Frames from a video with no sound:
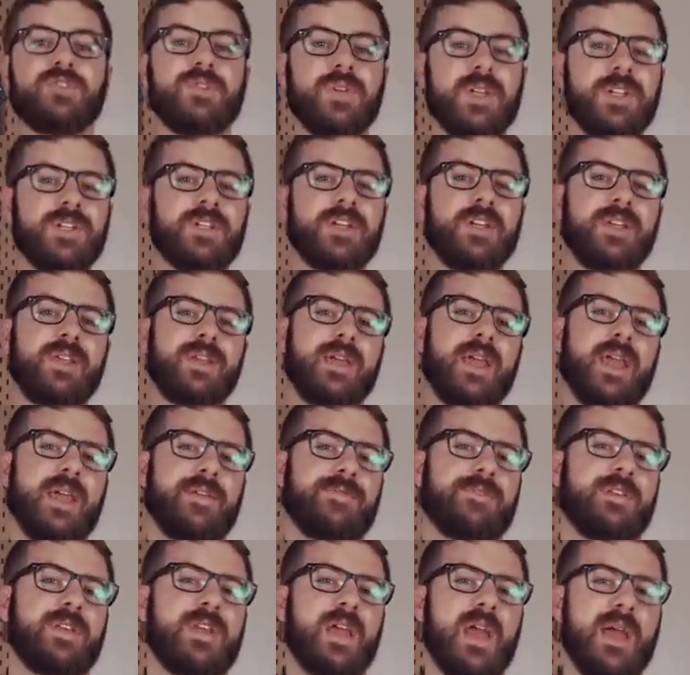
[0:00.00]
Traditionally,
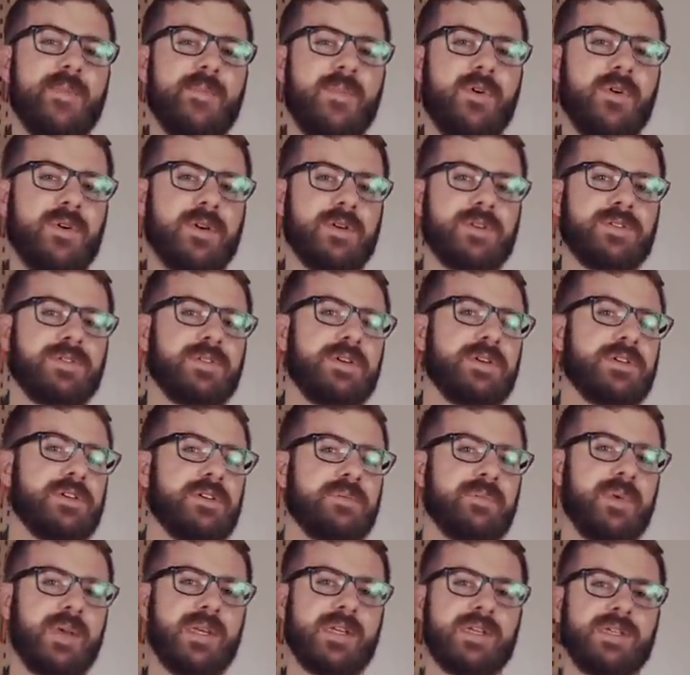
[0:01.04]
FDM or
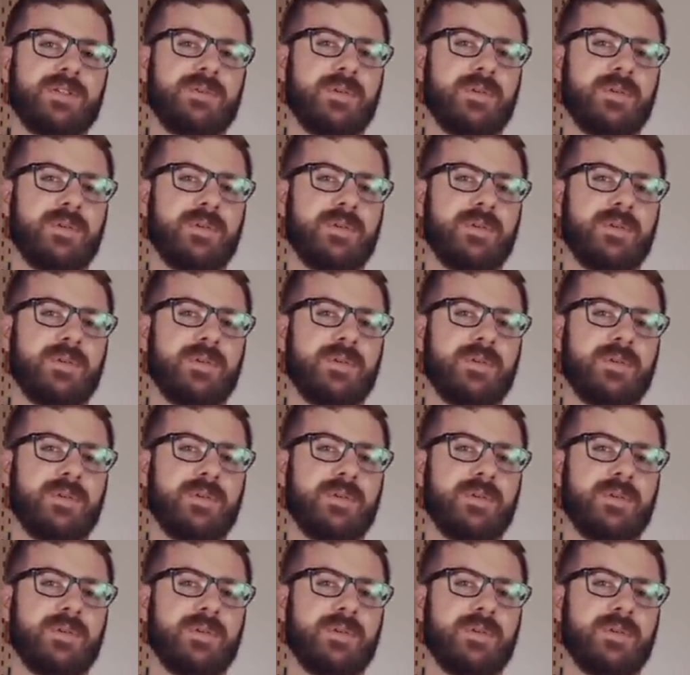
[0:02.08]
extrusion-based